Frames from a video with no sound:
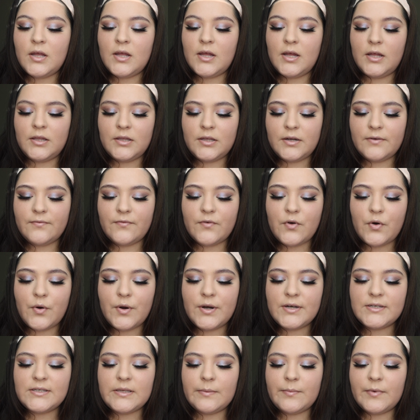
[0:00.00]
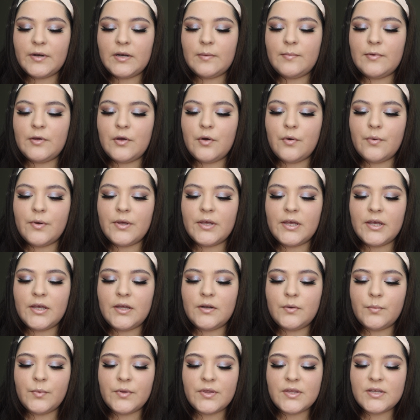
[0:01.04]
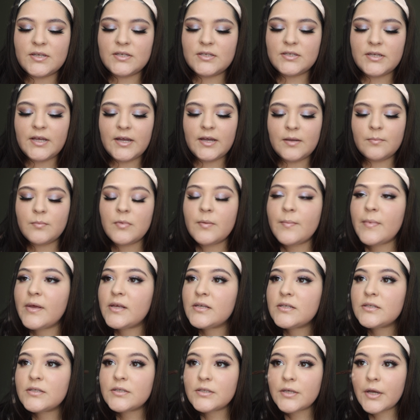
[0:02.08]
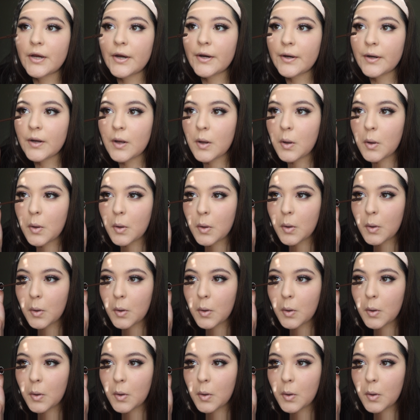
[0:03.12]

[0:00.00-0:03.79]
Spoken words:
And then of course I'm gonna be going in with the same mascara.